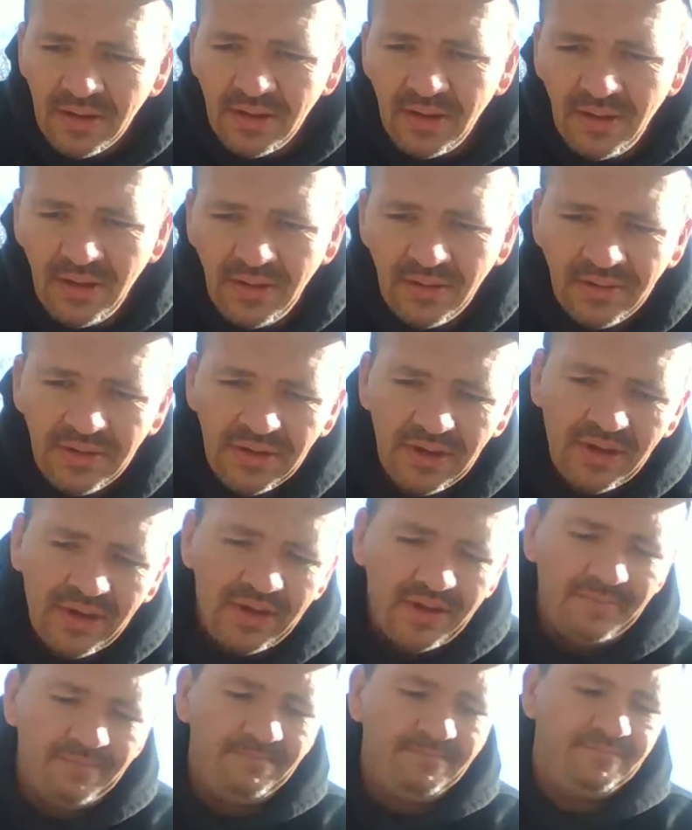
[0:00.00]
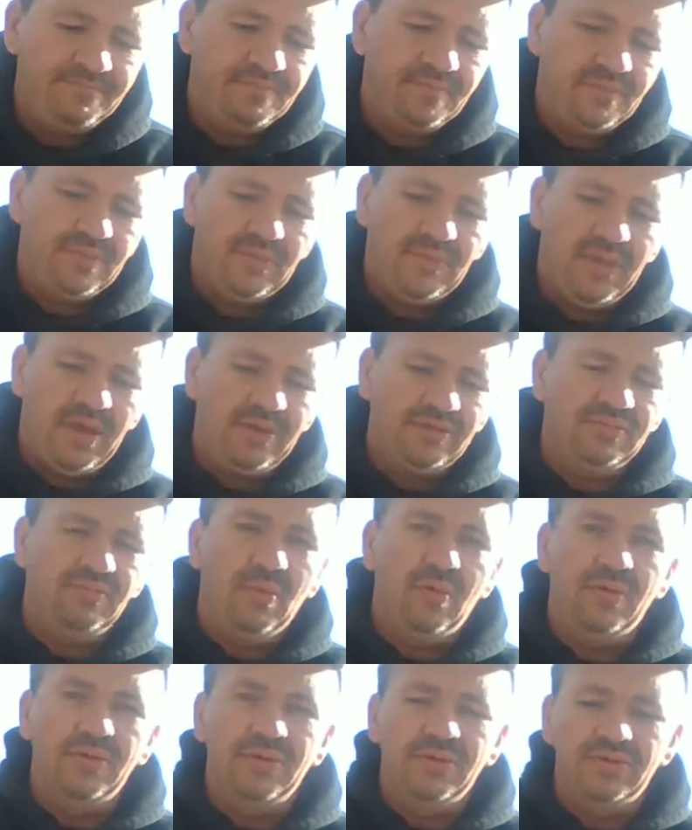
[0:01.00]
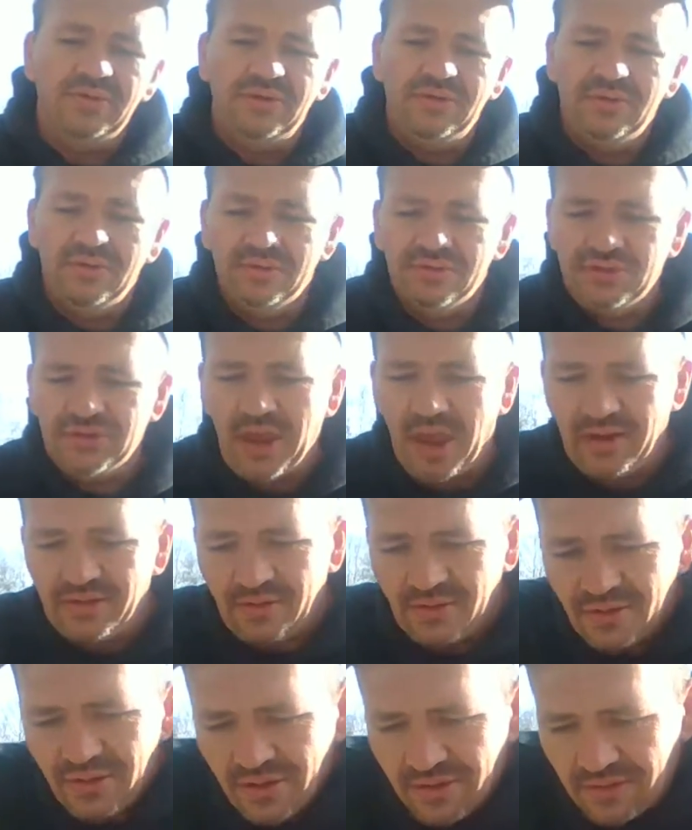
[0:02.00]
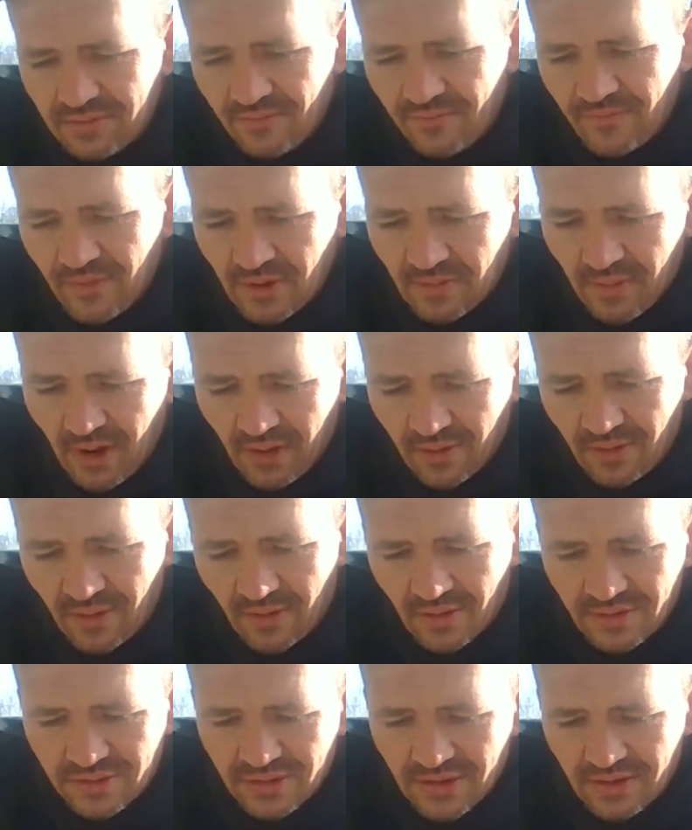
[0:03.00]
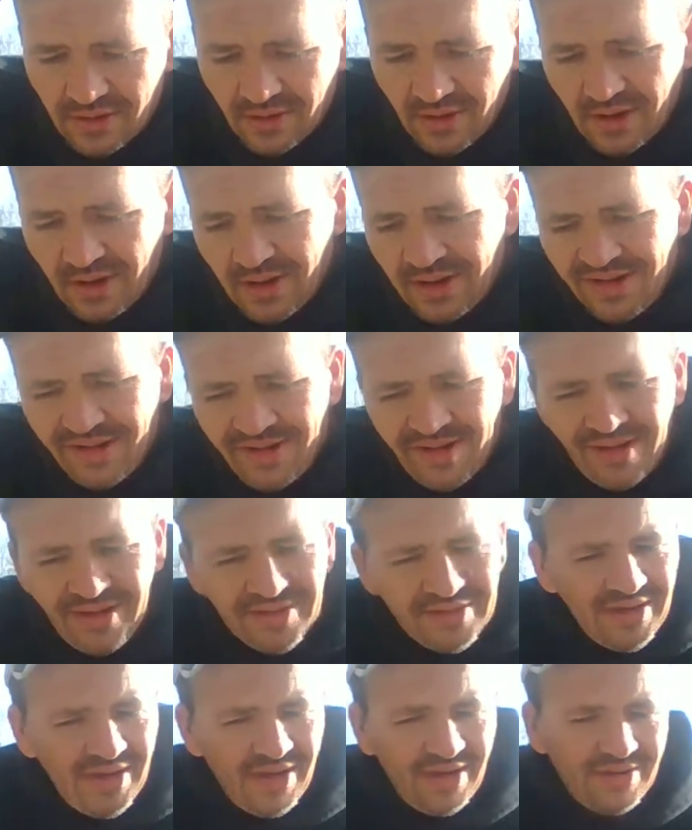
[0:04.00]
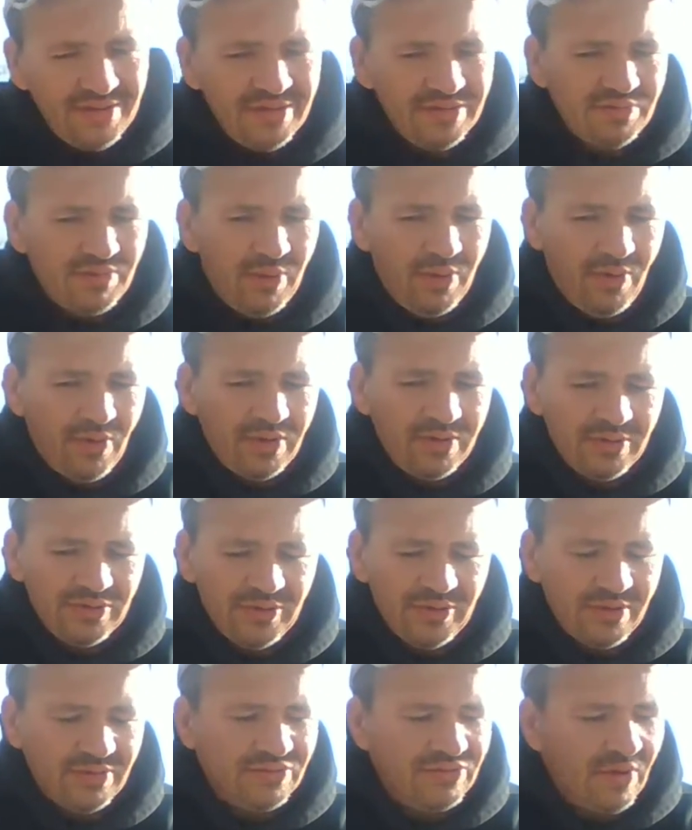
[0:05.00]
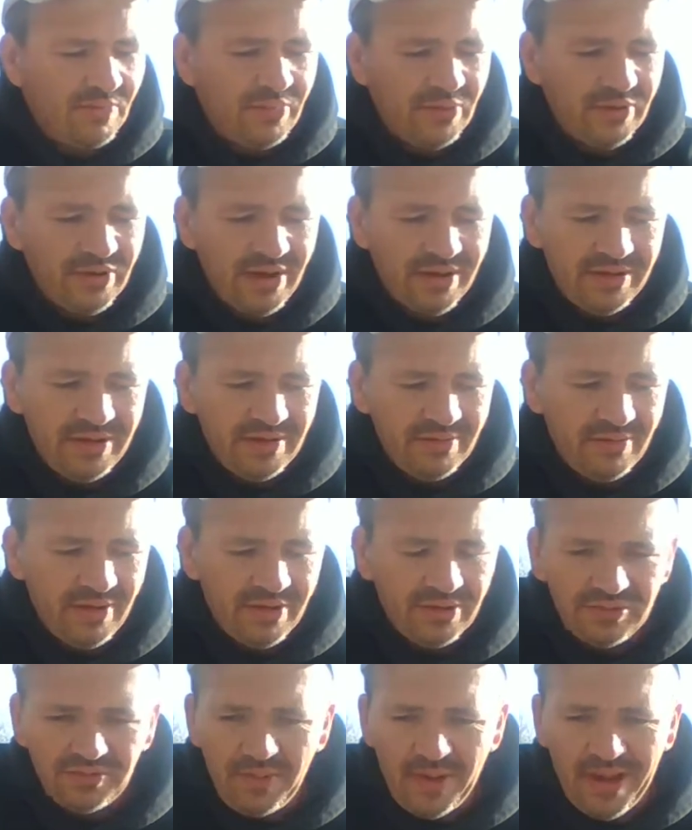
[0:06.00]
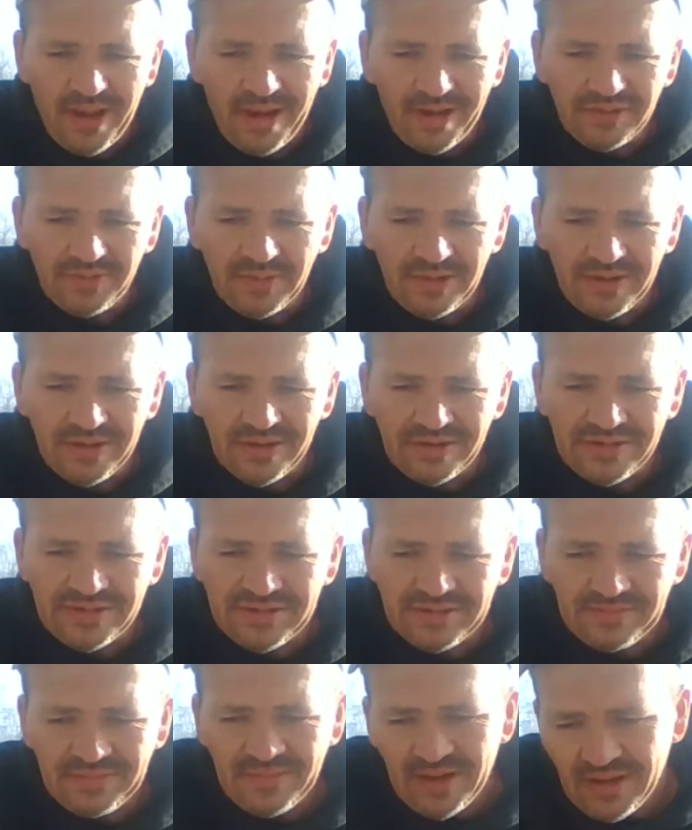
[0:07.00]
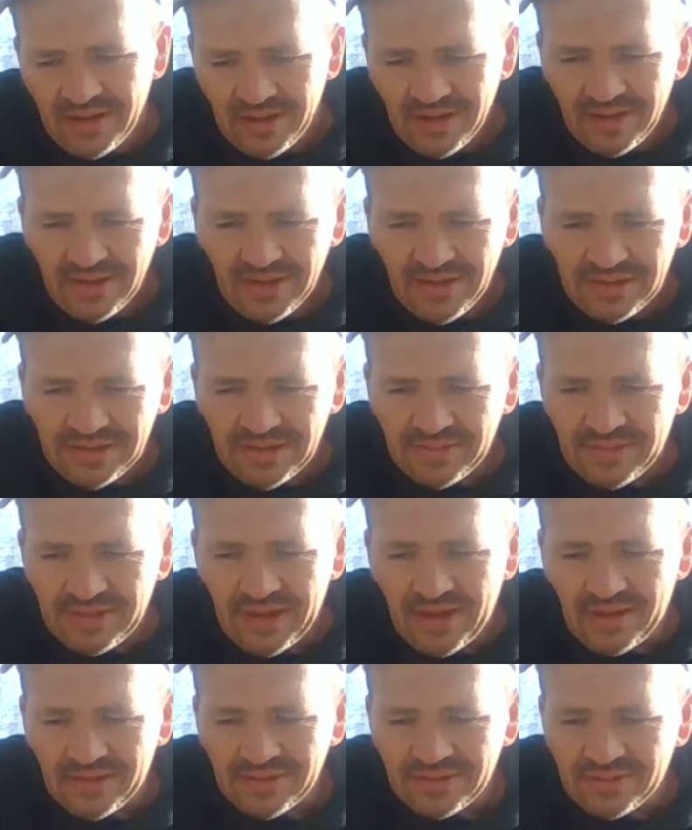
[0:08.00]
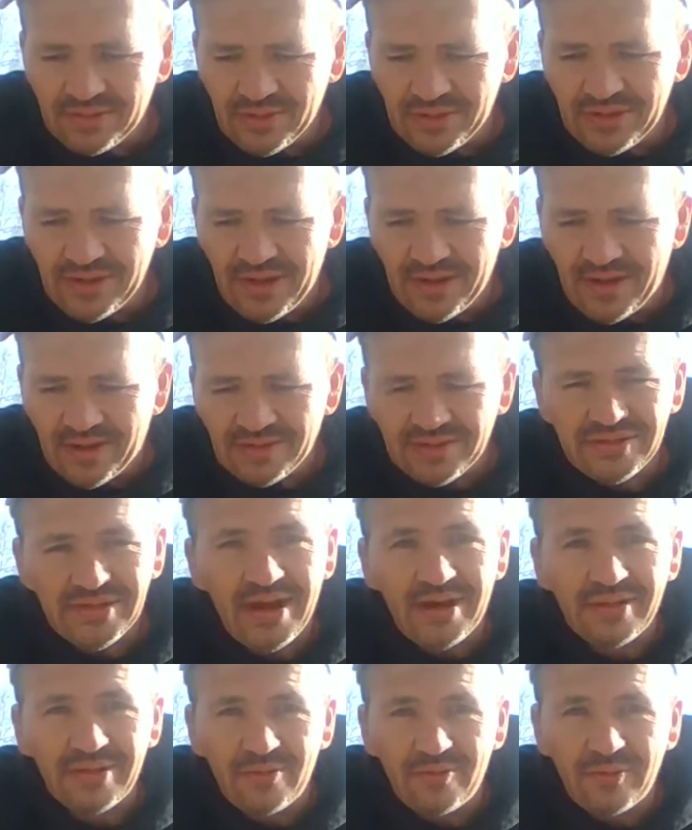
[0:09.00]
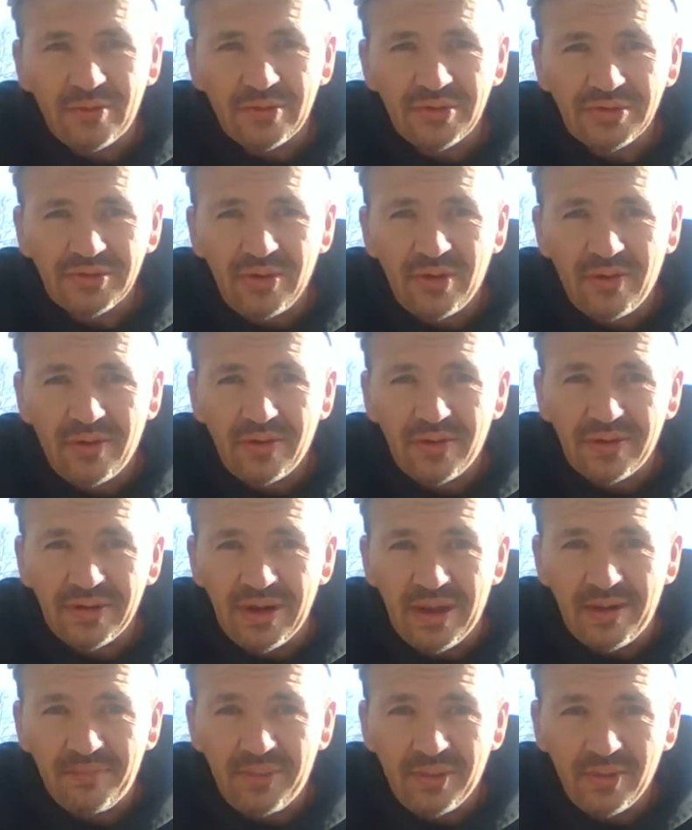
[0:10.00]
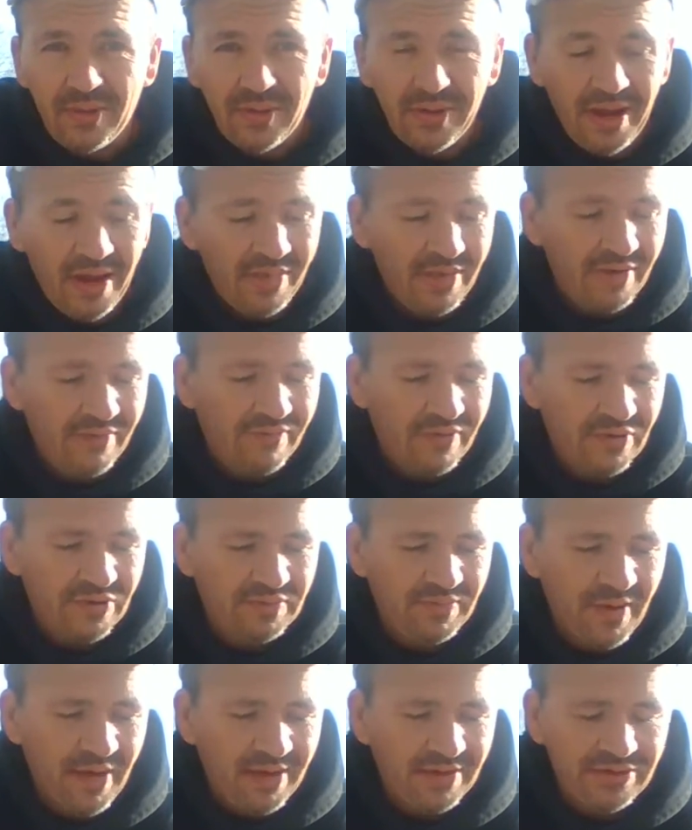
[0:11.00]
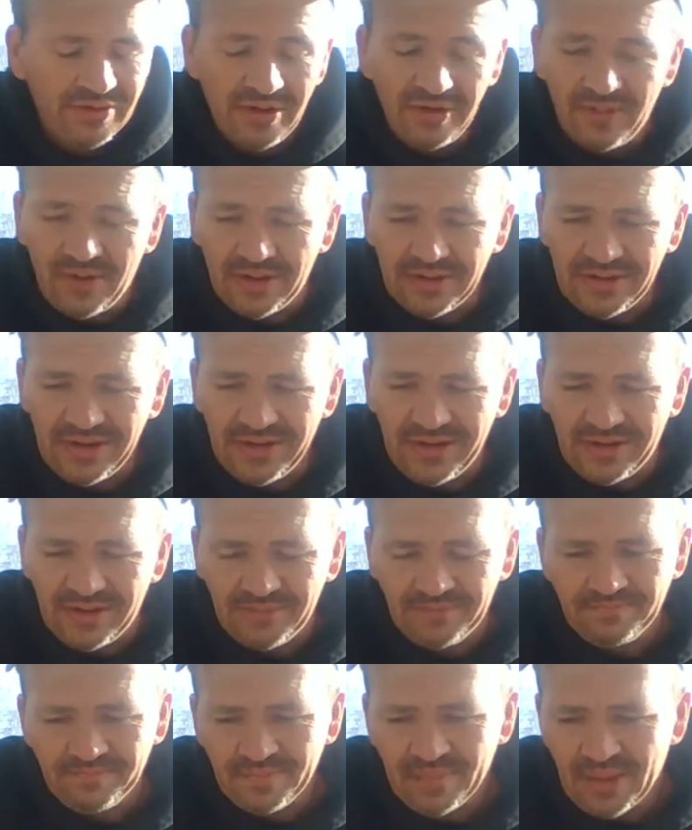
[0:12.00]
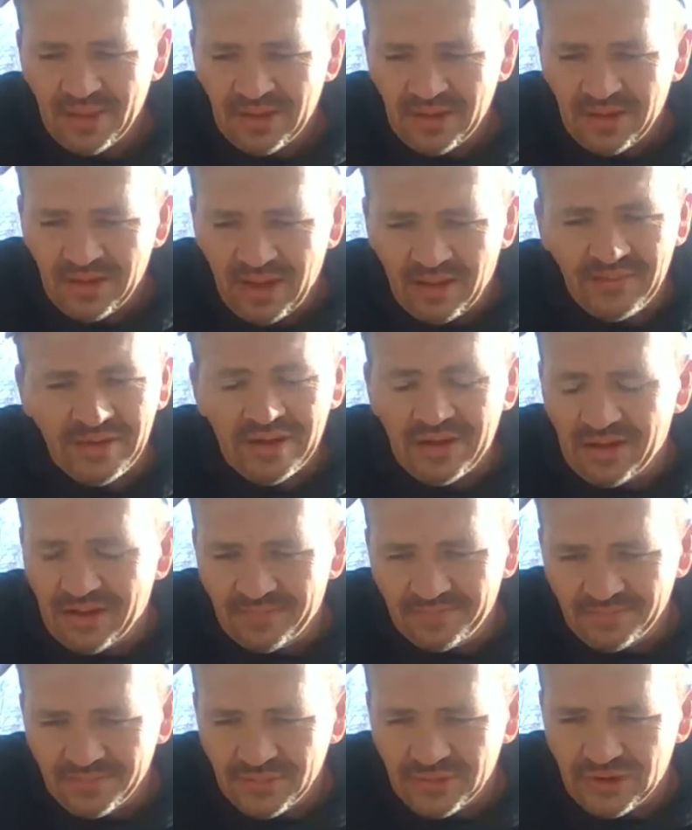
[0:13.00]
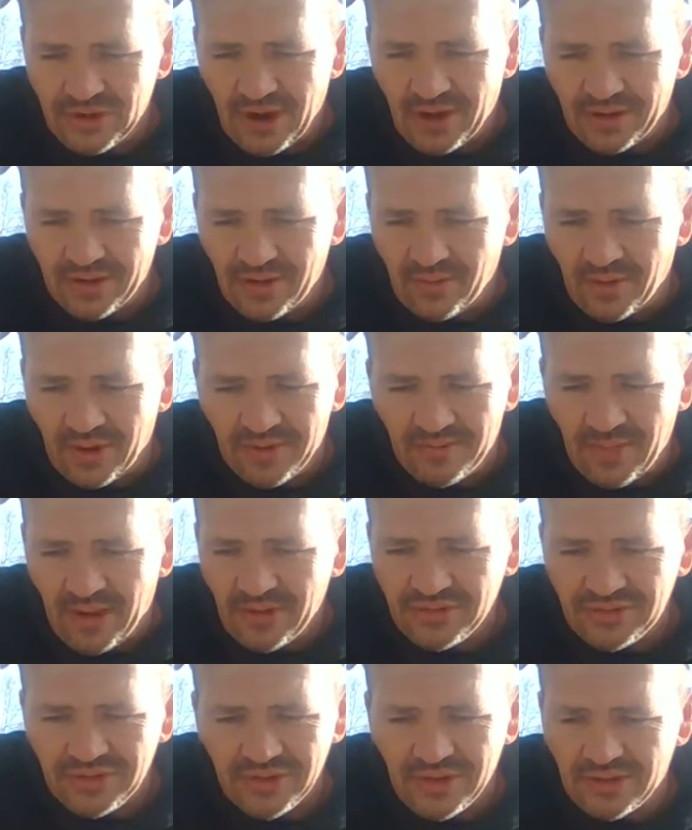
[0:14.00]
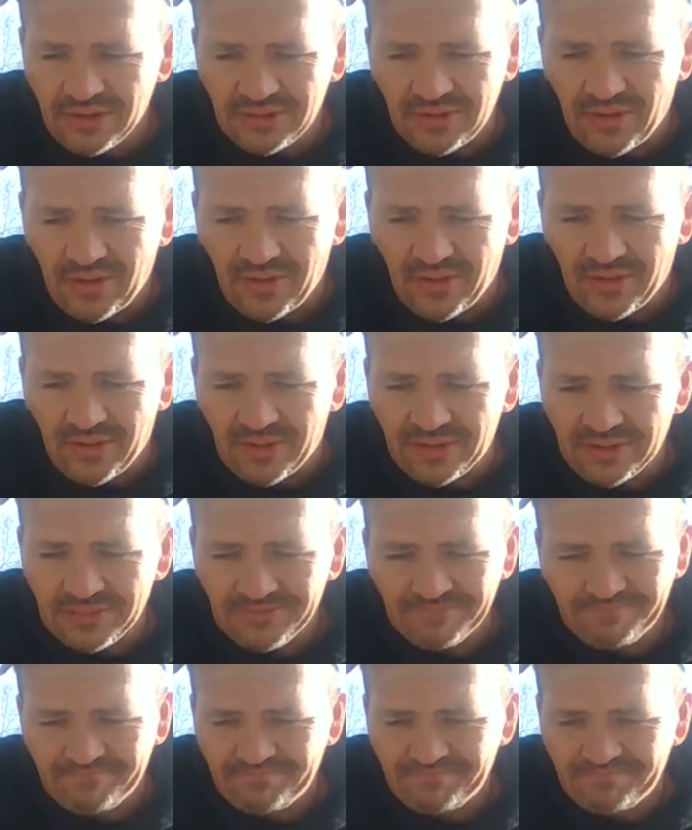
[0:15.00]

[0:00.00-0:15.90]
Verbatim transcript: Okay, that's more your standard-looking football cards there. Kind of disappointed with those Upper Deck Heroes packs, because to be honest with you, outside of the first card that I pulled out of that first pack, Joe Montana, I mean uh, John Elway, most of those cards